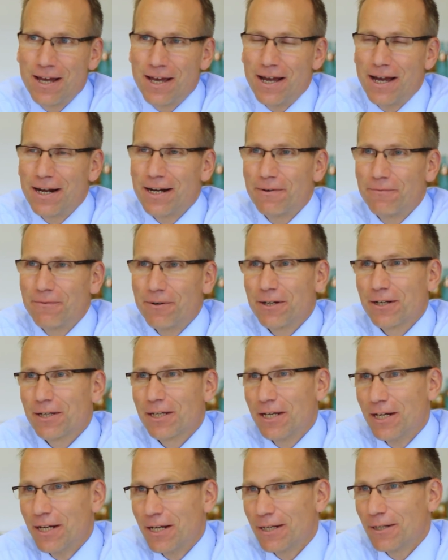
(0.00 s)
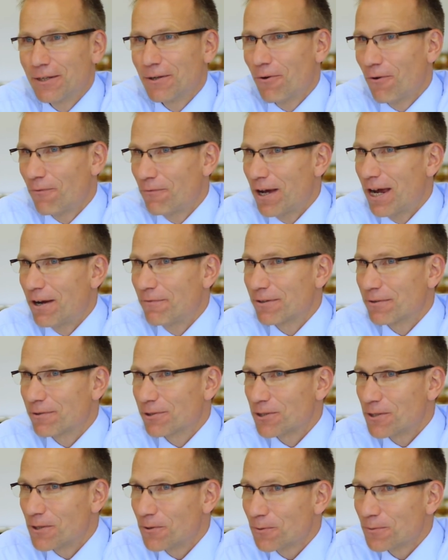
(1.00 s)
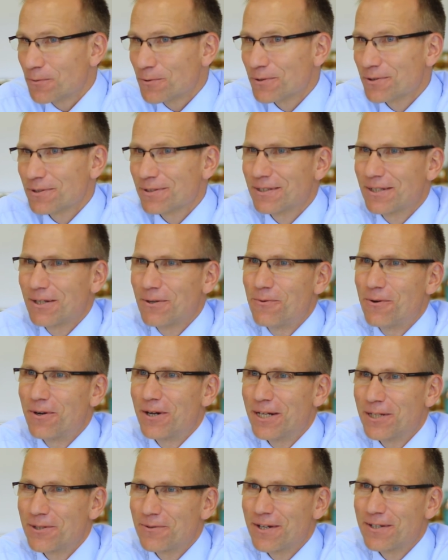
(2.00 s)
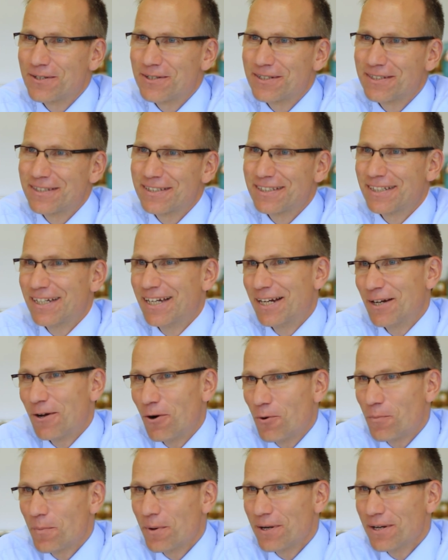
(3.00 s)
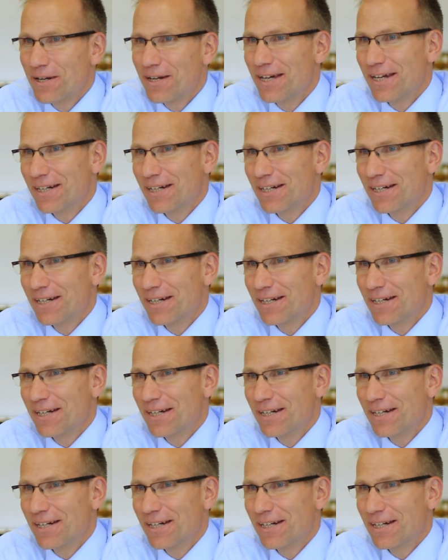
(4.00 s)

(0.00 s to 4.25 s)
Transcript: and are very keen of having students who are interested and open